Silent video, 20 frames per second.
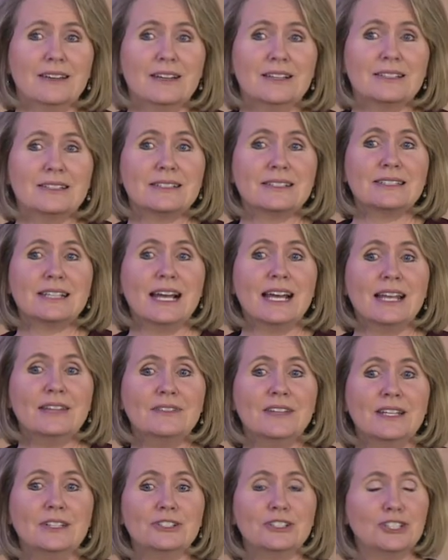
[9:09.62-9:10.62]

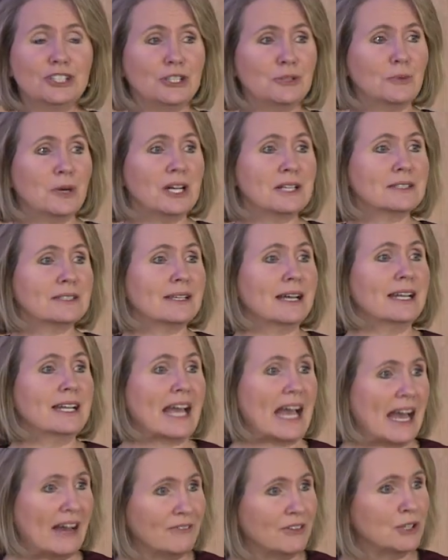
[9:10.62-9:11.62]
said that she was an
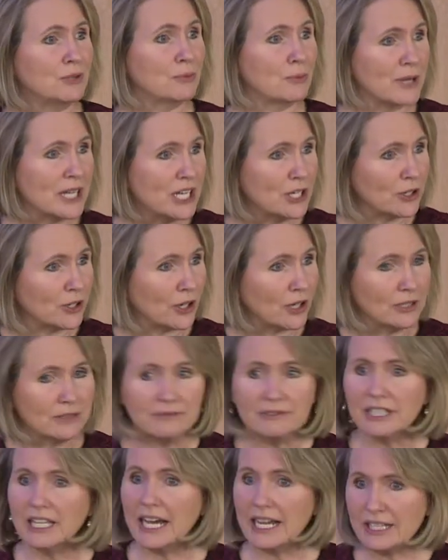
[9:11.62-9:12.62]
avid reader,
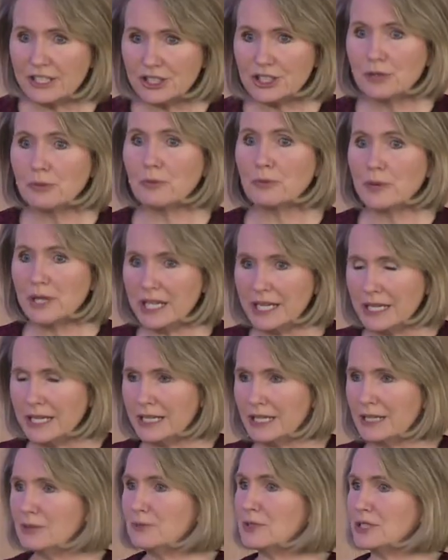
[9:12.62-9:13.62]
liked to
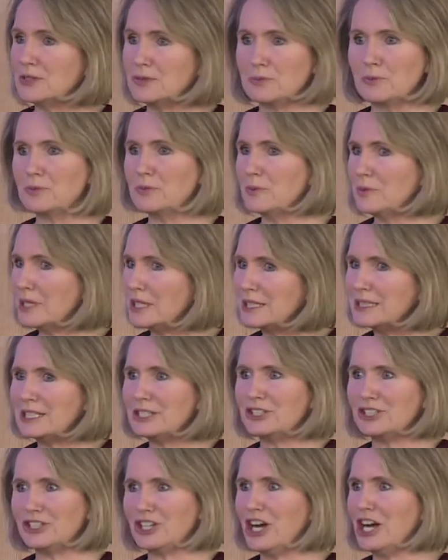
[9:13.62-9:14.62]
read. It was
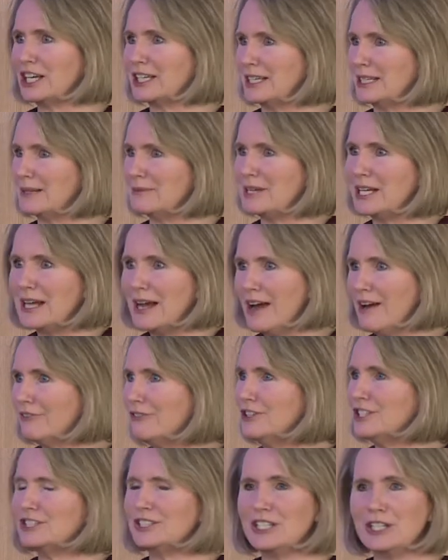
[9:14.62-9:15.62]
really shocking. I mean,
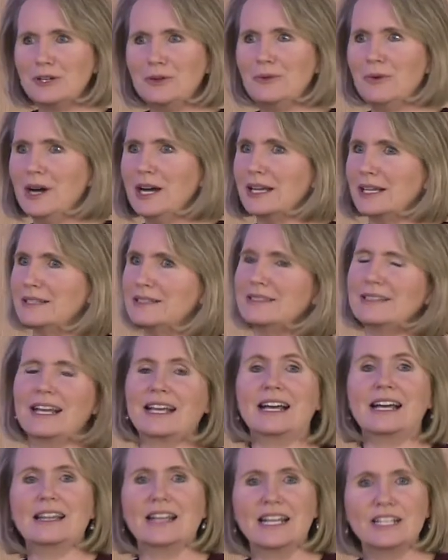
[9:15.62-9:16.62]
every single one, it's
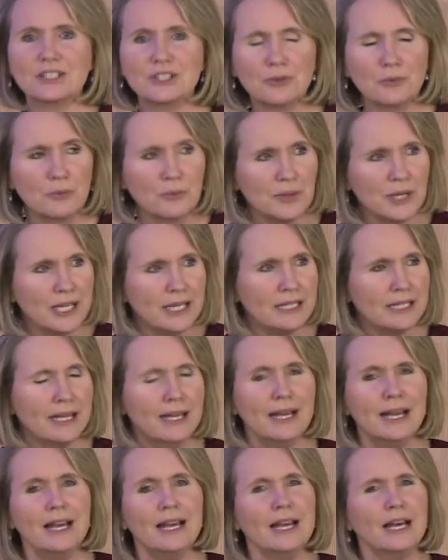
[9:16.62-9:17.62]
like I like to read,
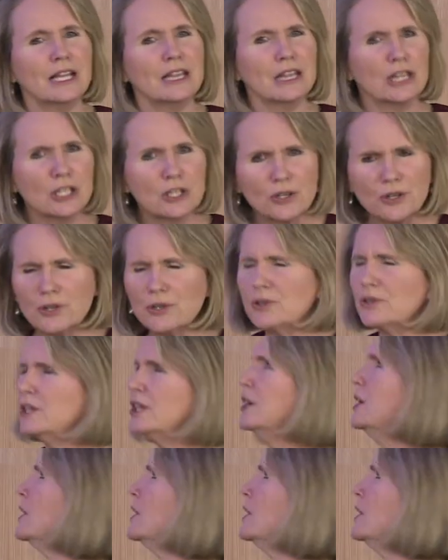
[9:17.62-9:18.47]
learn,